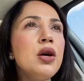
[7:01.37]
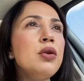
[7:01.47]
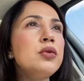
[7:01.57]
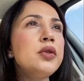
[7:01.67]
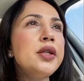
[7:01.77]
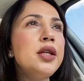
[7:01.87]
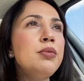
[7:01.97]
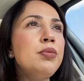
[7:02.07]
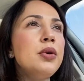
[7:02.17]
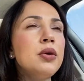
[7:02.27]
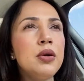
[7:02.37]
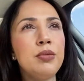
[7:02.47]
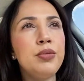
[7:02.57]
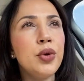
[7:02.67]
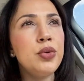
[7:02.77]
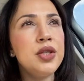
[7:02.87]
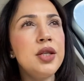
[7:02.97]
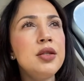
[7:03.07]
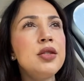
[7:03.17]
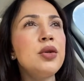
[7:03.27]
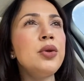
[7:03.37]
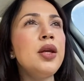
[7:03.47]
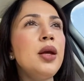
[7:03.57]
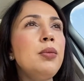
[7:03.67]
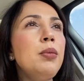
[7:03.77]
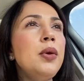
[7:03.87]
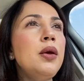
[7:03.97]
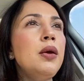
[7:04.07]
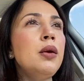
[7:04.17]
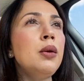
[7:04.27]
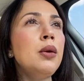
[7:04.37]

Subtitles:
I only eat protein. So it can be